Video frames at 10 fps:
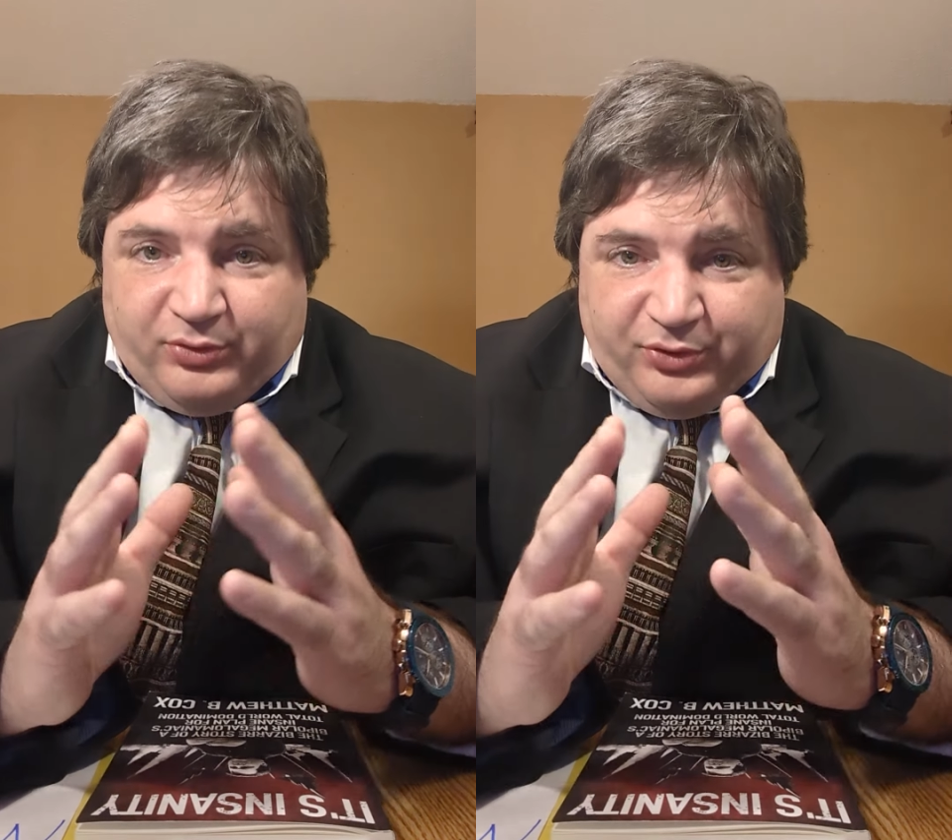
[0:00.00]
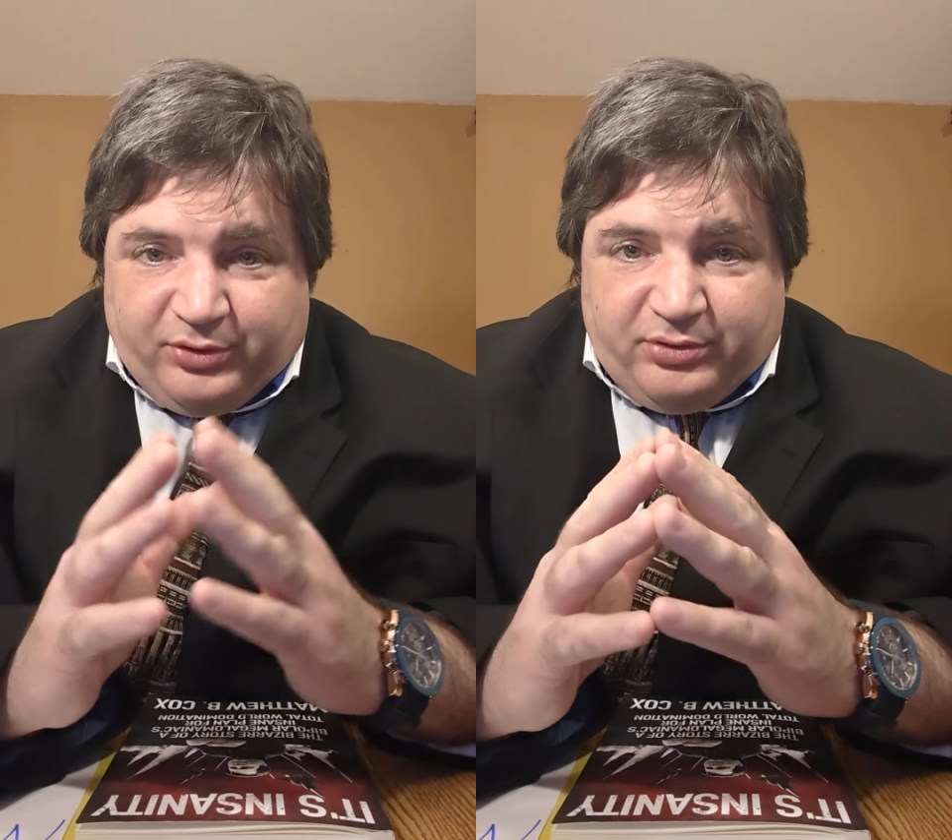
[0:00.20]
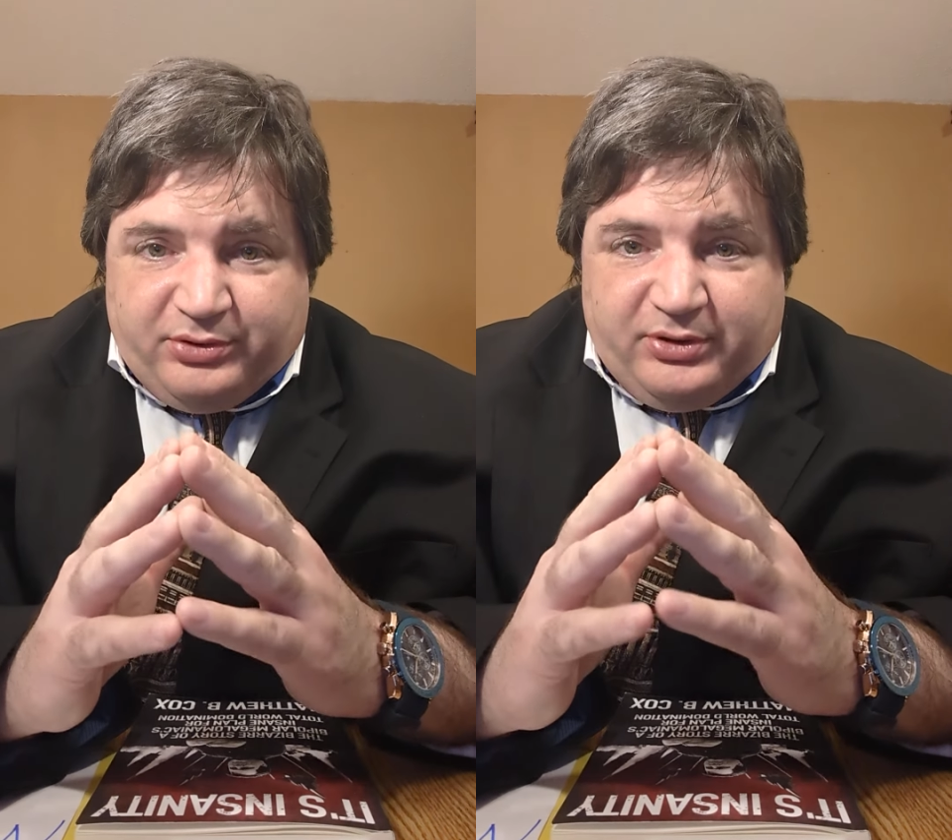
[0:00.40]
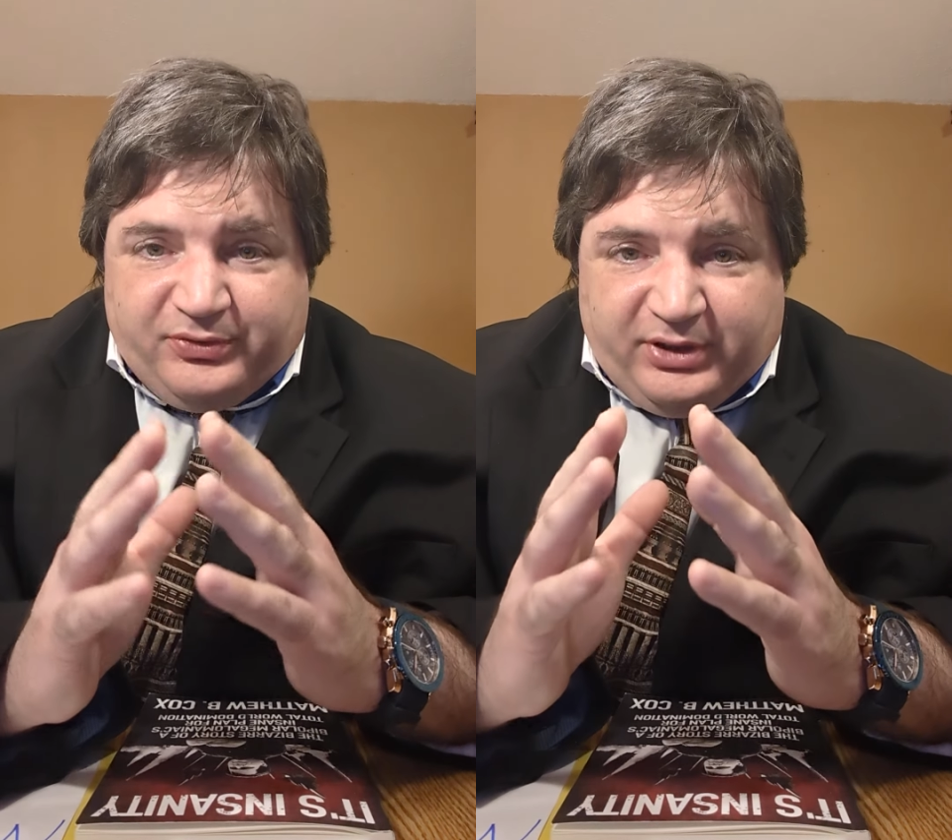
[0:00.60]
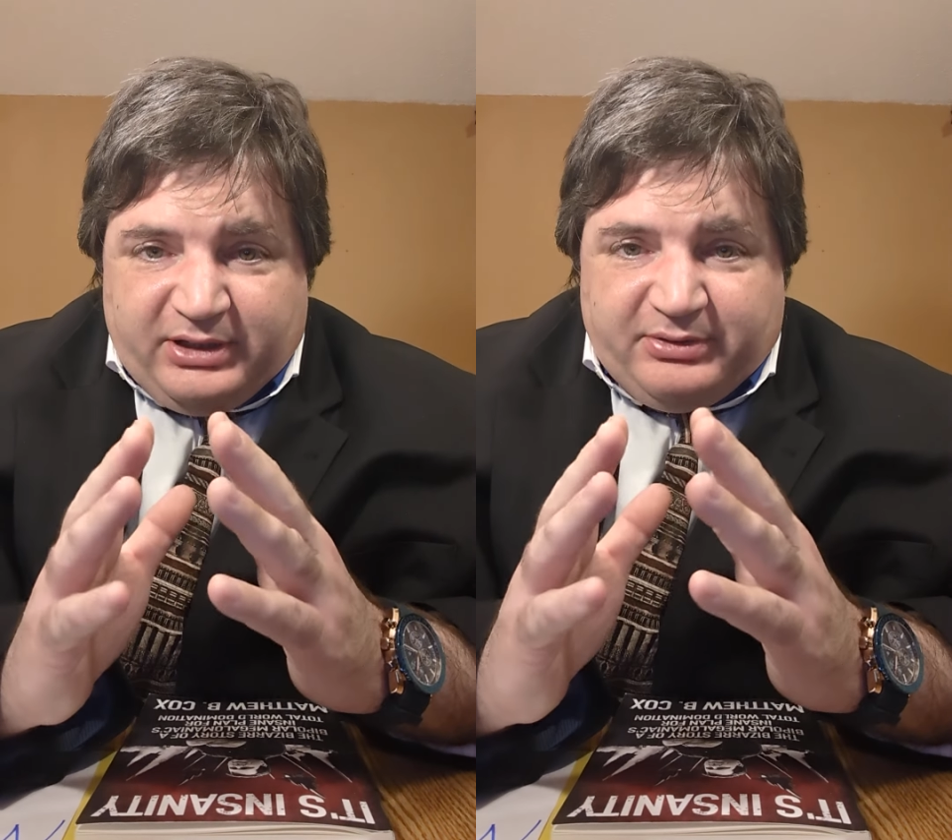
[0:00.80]
For review,
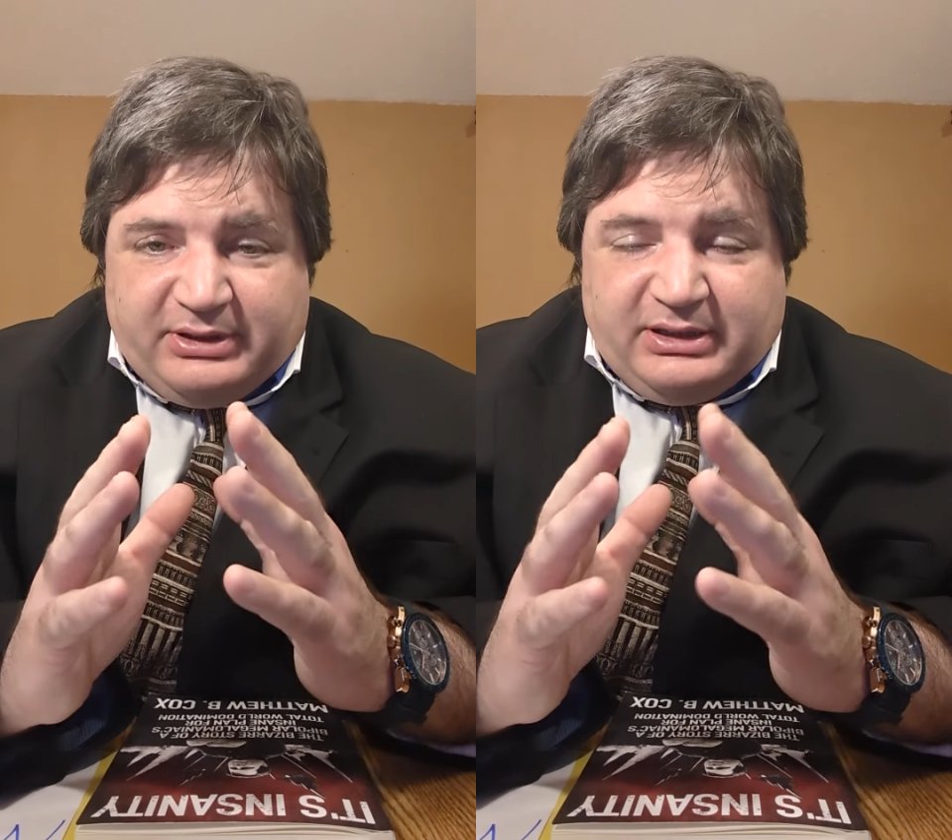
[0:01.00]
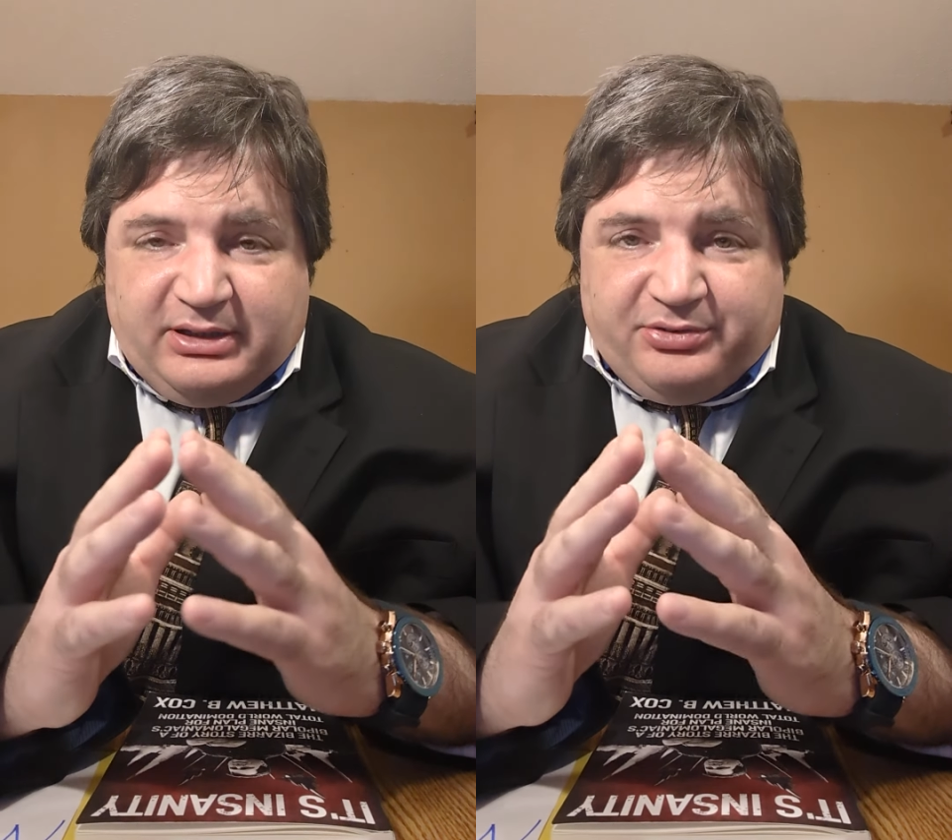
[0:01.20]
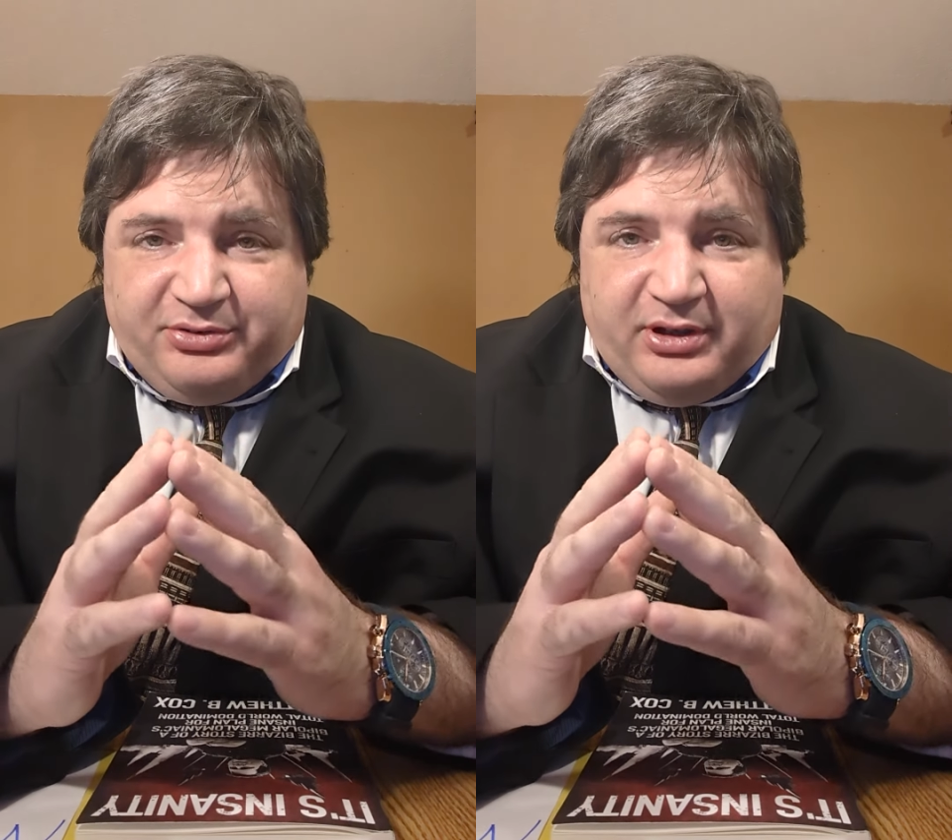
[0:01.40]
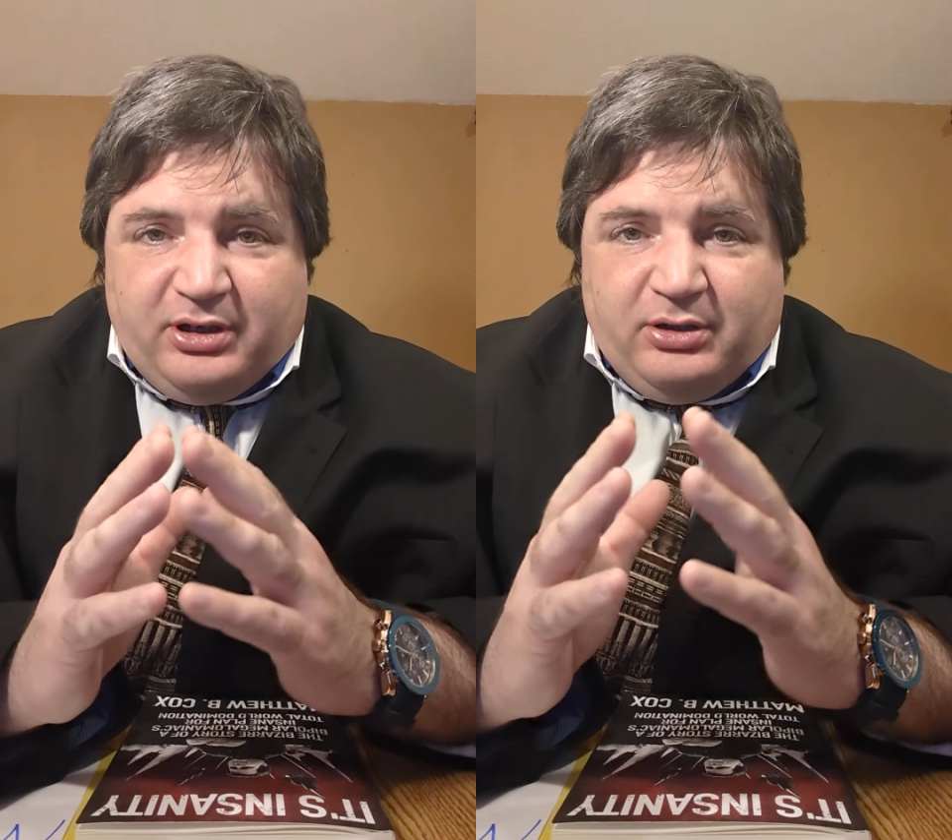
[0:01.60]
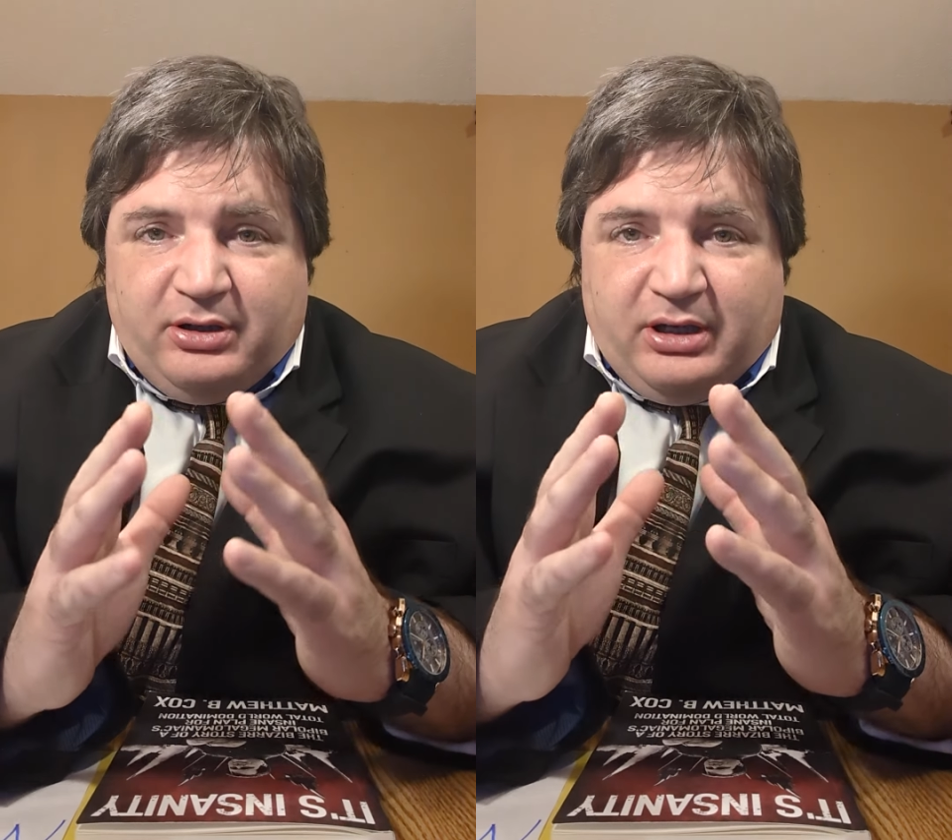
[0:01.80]
for anyone that doesn't know,